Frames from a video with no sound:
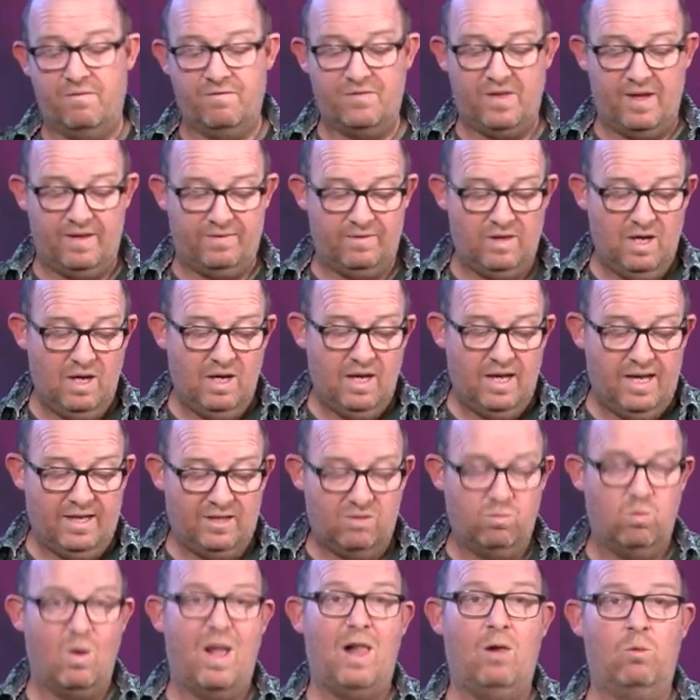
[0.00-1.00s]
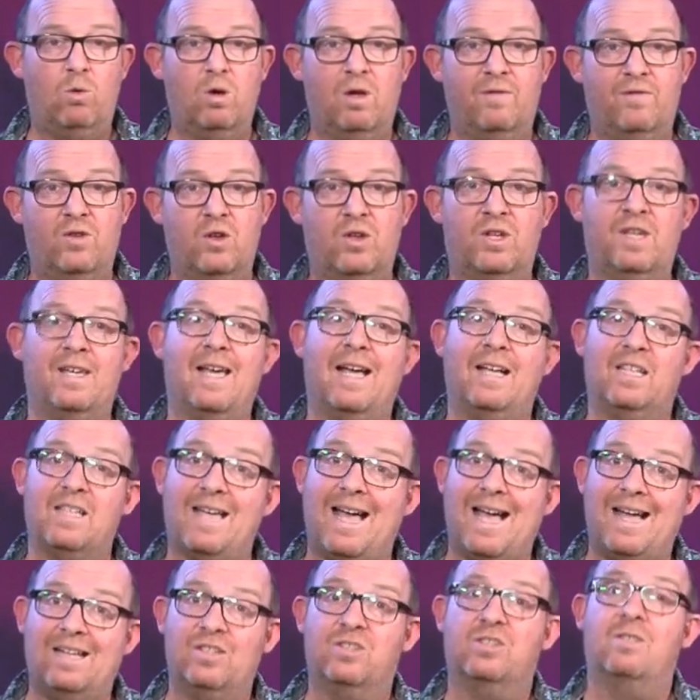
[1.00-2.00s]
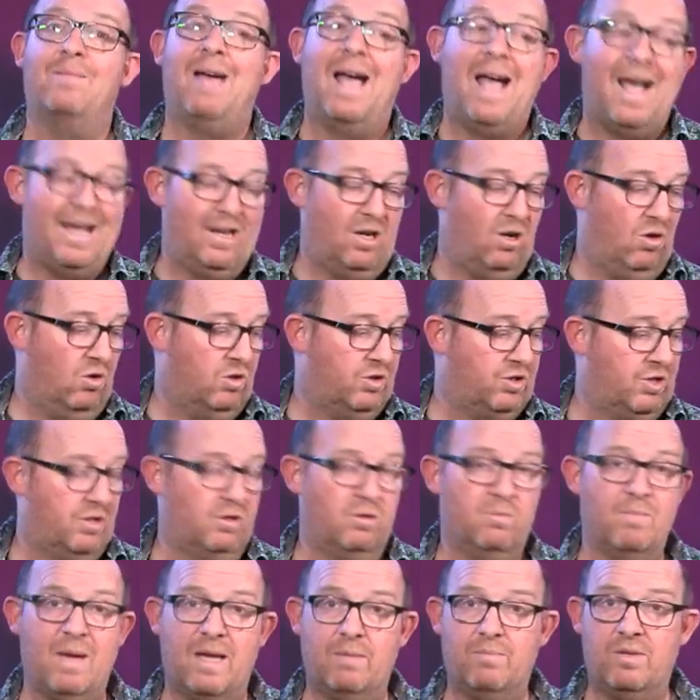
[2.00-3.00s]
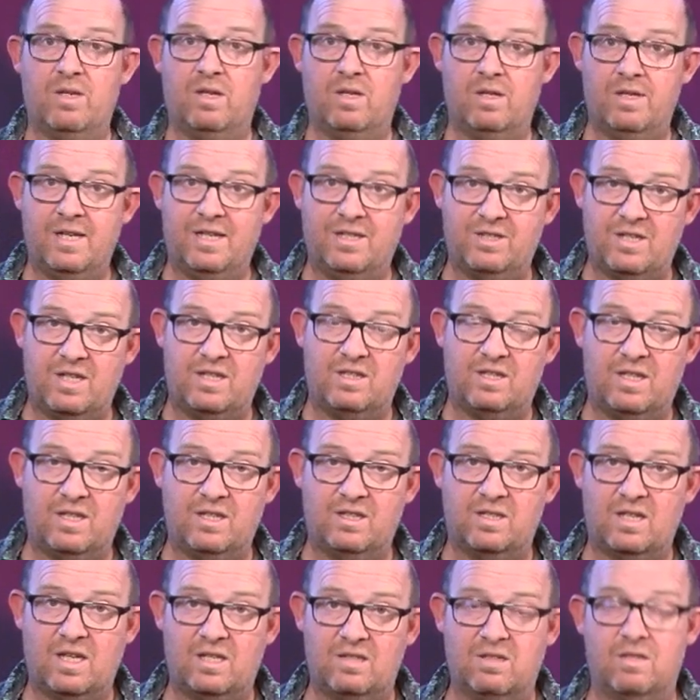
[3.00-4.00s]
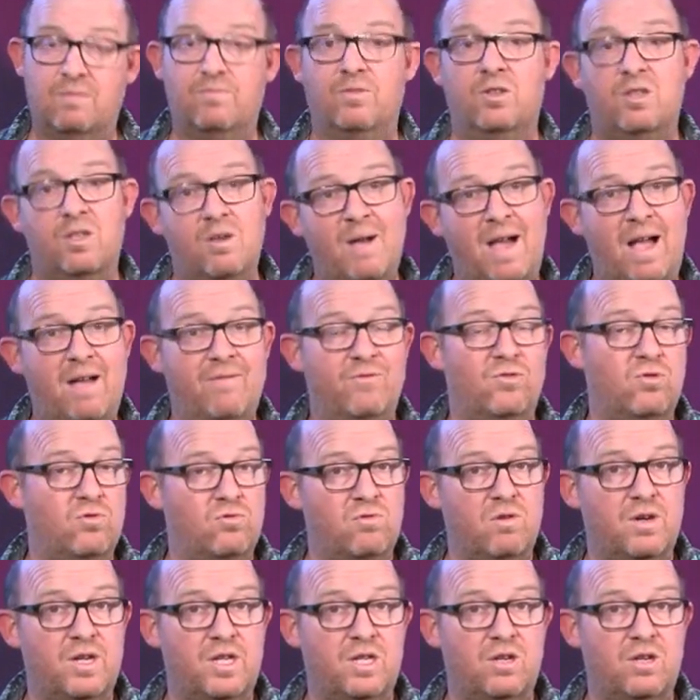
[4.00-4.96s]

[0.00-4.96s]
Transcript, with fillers: then it's well worth looking at to add some analog to maybe an existing system that you haven't already